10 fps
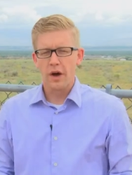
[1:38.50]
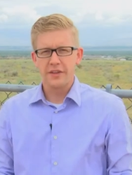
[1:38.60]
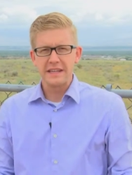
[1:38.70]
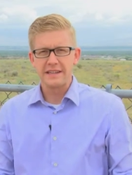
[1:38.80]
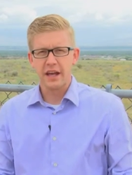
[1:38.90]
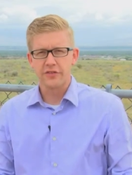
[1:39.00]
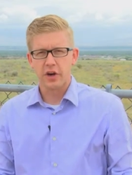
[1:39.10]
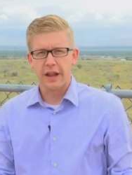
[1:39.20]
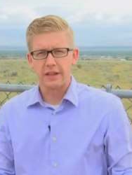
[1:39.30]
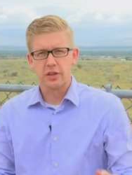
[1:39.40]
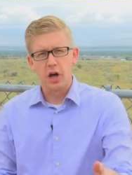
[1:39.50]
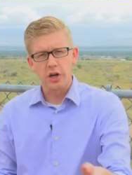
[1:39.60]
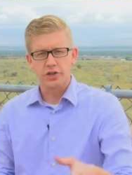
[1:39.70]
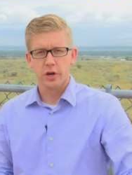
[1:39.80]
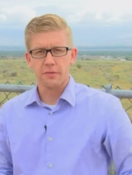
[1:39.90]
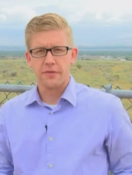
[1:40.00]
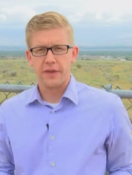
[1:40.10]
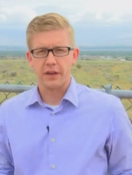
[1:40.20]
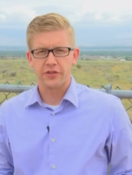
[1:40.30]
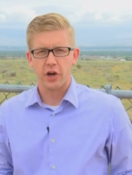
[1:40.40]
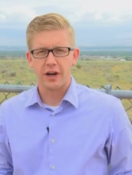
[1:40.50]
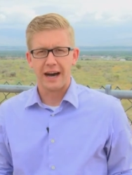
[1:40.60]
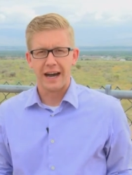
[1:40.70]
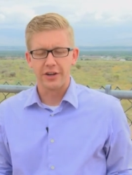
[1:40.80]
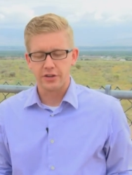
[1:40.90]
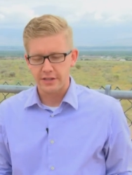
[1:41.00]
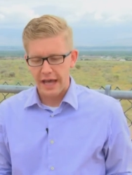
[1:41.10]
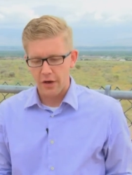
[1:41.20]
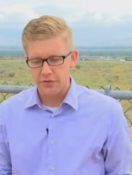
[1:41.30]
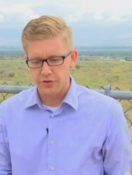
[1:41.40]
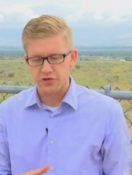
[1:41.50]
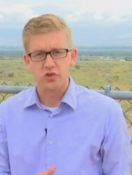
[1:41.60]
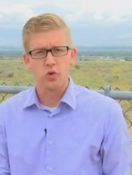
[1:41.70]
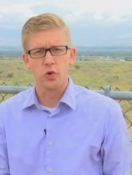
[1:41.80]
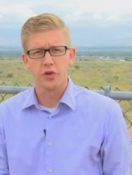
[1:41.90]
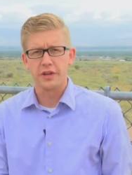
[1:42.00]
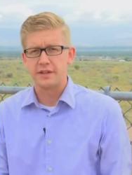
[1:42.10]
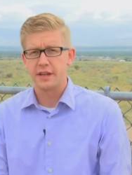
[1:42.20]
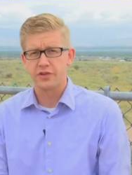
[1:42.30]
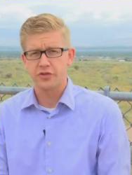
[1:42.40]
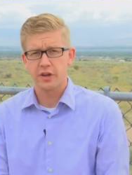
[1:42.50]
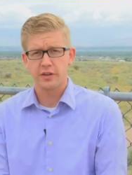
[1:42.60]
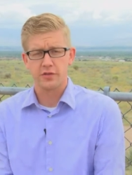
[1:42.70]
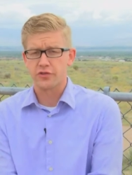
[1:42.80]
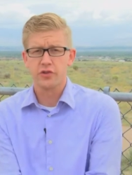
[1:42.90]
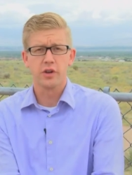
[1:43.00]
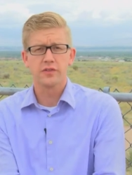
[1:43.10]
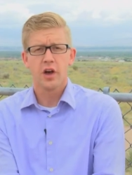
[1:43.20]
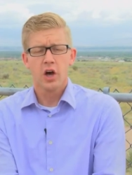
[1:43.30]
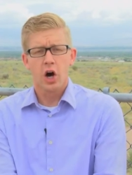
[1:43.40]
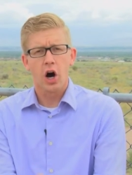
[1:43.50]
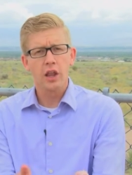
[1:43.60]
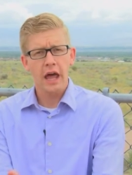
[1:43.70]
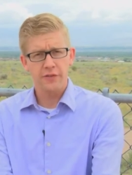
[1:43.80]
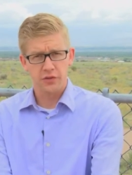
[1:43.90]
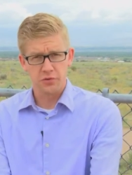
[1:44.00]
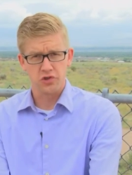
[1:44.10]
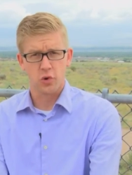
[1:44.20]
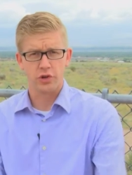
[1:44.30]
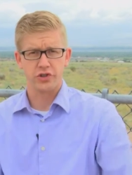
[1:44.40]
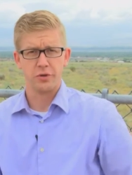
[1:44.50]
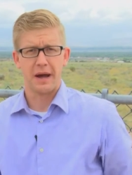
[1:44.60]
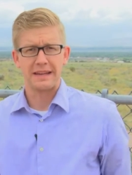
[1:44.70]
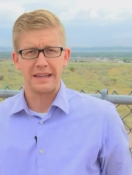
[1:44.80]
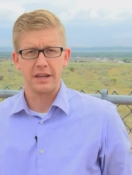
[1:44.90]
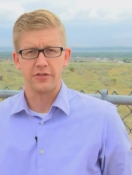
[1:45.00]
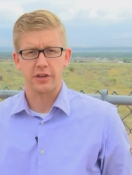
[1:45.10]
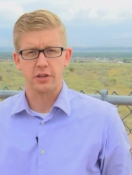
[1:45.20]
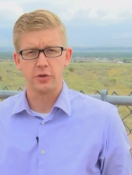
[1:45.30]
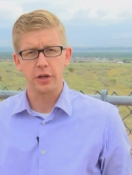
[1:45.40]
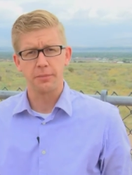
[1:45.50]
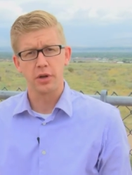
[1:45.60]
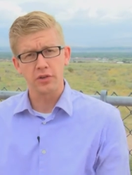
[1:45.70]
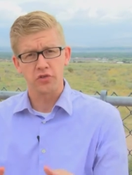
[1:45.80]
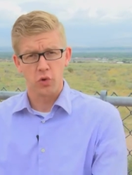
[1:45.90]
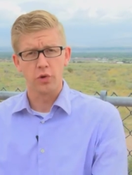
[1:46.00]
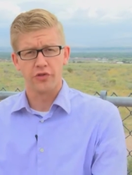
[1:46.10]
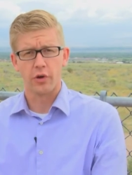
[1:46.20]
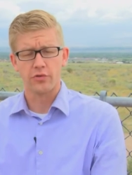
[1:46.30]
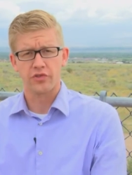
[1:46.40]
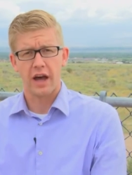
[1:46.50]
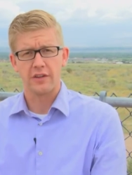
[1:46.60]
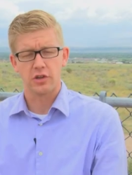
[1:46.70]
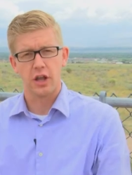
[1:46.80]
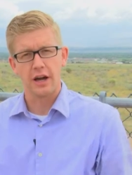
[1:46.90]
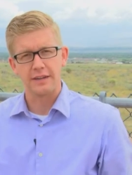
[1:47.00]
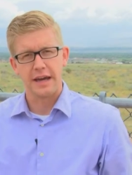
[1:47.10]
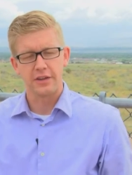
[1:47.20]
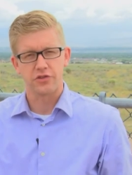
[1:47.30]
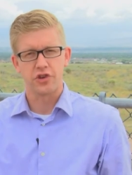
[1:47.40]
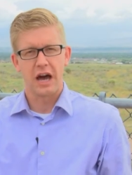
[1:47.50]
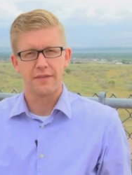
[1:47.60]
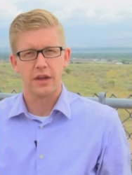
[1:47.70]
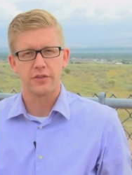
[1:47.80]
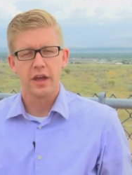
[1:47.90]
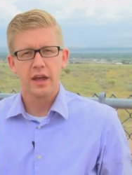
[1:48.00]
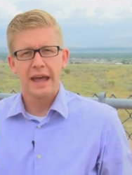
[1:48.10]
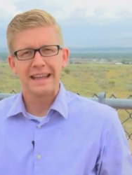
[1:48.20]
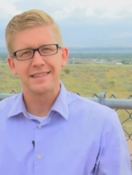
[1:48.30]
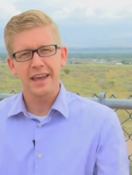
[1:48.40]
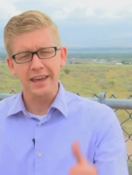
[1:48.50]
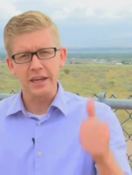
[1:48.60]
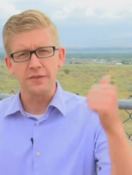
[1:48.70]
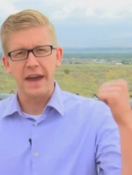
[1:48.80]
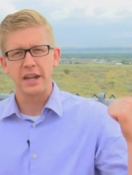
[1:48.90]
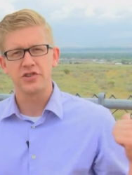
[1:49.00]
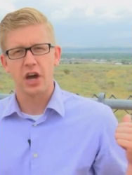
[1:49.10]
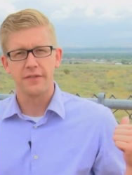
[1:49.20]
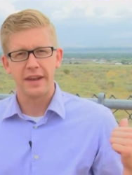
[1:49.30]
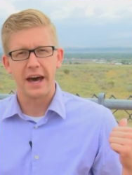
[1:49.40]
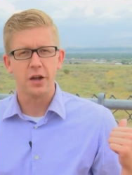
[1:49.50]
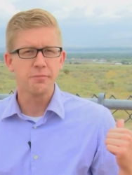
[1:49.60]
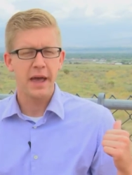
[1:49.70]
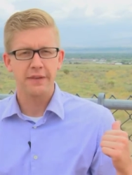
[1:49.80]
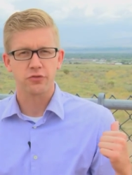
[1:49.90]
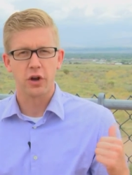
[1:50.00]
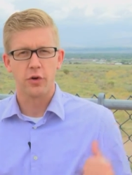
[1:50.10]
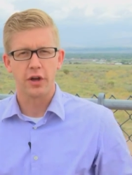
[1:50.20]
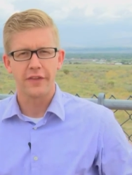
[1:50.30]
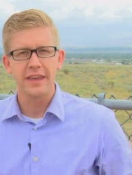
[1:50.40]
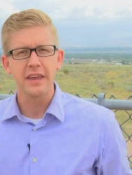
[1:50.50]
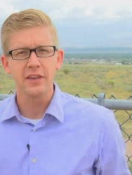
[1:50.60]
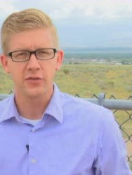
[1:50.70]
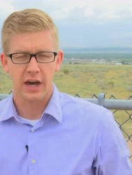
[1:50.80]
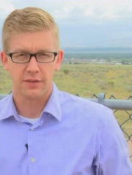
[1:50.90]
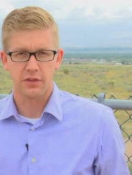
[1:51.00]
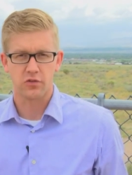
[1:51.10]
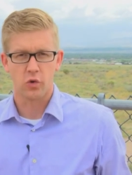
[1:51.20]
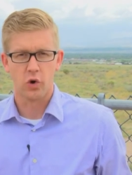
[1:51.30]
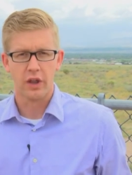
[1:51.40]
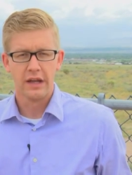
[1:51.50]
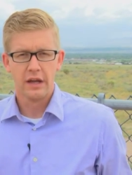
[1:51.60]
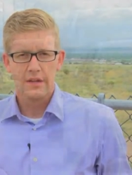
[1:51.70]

While the details on a long-term fix are ironed out, the school, the district, and students all have some short-term ideas, including putting school zone signs along Dennis Chavez and taking advantage of an unpaved road on the east side of the school